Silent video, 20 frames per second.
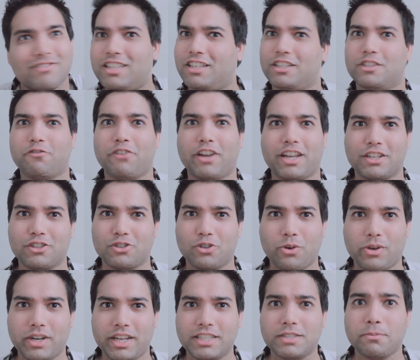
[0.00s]
this effect is
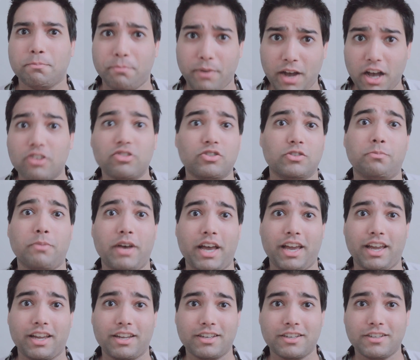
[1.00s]
known as bounce
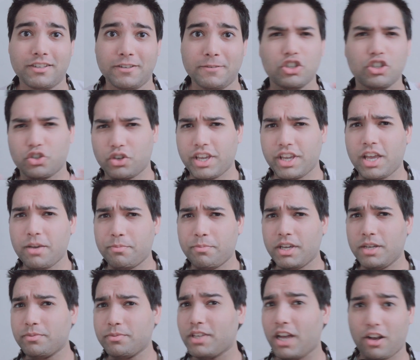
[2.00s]
back so yeah
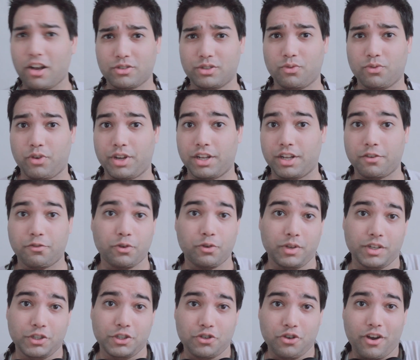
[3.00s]
peeps, how's the vid? If you
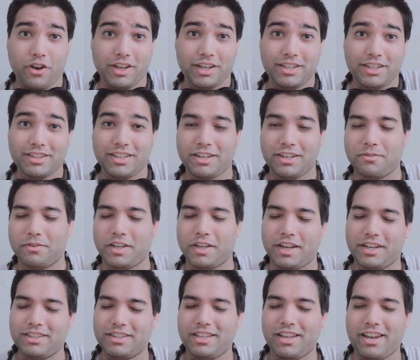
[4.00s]
enjoyed it then
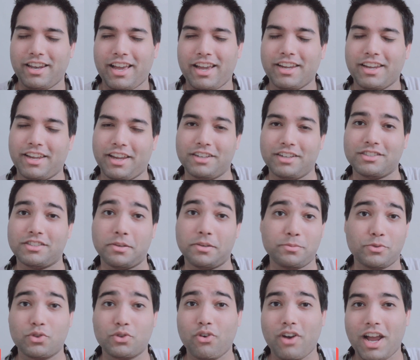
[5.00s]
hit the like and
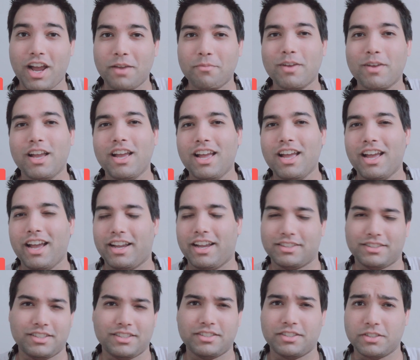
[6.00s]
subscribe
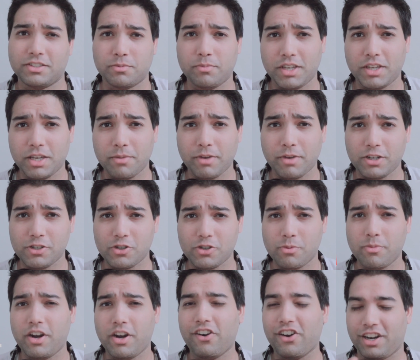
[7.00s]
and this is me
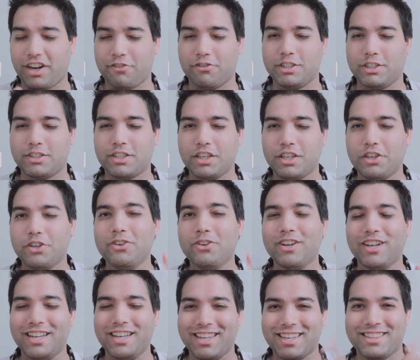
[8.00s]
Himanshu Mehra and I will see you
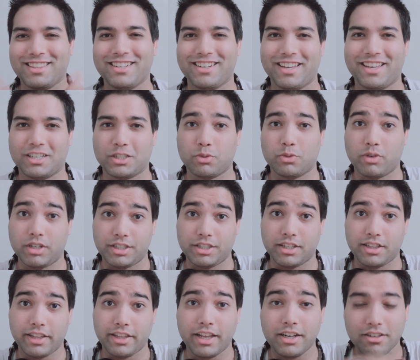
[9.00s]
in the next one.
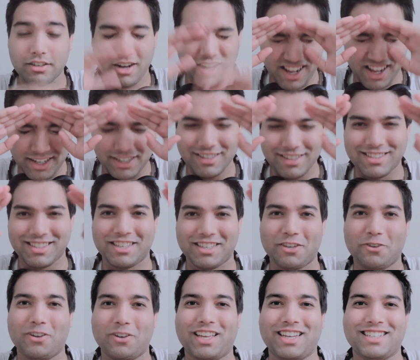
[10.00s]
Till then,
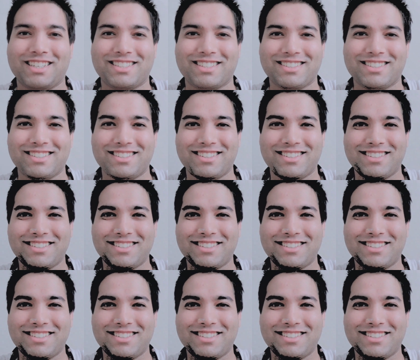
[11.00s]
see you later.